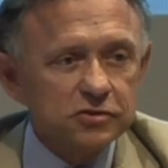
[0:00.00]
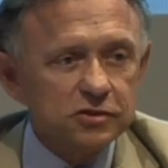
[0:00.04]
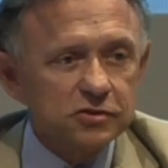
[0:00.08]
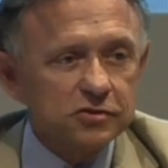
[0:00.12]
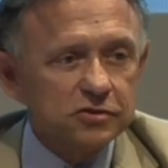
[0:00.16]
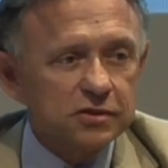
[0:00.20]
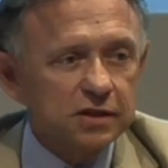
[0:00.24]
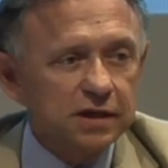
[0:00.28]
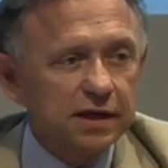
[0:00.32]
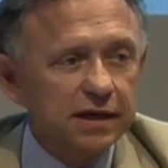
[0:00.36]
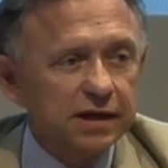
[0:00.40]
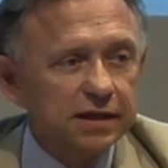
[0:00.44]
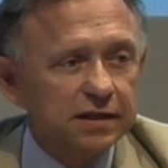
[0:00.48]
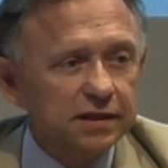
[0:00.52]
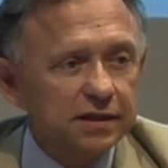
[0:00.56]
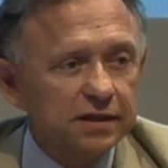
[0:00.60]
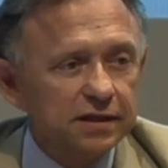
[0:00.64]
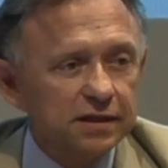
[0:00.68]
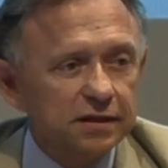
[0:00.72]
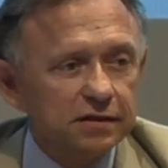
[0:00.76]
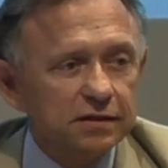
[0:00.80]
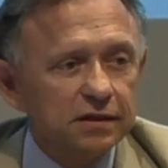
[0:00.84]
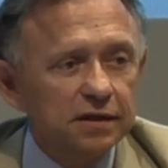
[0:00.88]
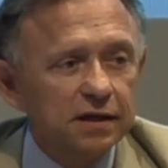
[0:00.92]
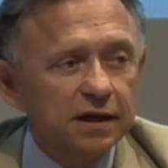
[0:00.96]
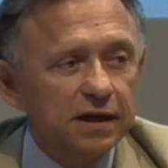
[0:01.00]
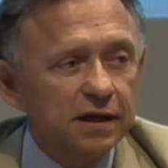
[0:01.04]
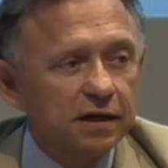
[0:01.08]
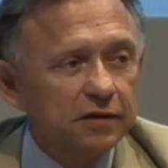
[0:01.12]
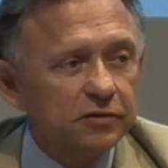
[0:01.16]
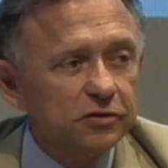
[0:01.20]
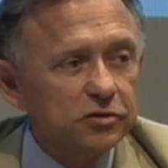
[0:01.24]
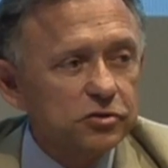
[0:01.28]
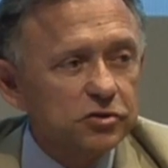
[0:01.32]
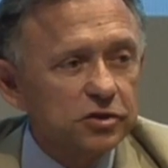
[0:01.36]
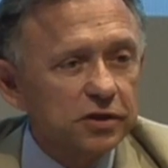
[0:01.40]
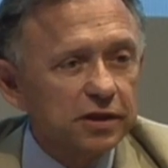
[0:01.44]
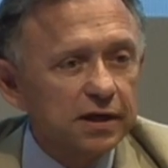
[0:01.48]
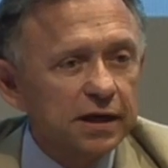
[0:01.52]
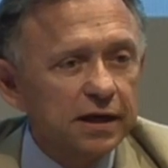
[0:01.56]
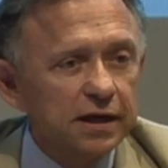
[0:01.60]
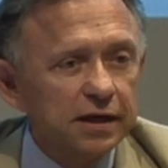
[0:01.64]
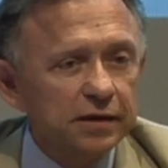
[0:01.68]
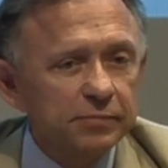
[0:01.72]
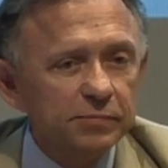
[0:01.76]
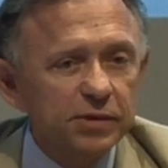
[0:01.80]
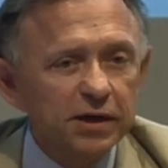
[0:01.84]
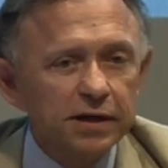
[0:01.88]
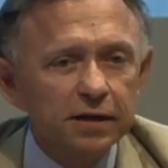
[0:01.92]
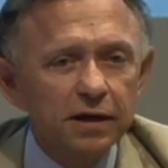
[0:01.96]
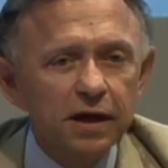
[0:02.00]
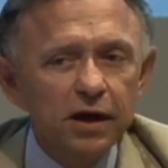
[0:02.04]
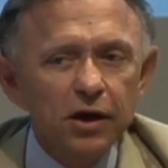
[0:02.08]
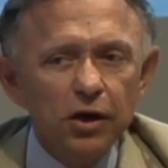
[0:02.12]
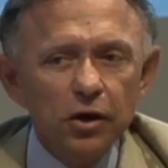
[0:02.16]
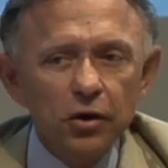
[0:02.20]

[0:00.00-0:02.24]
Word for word: society and the knowledge economy,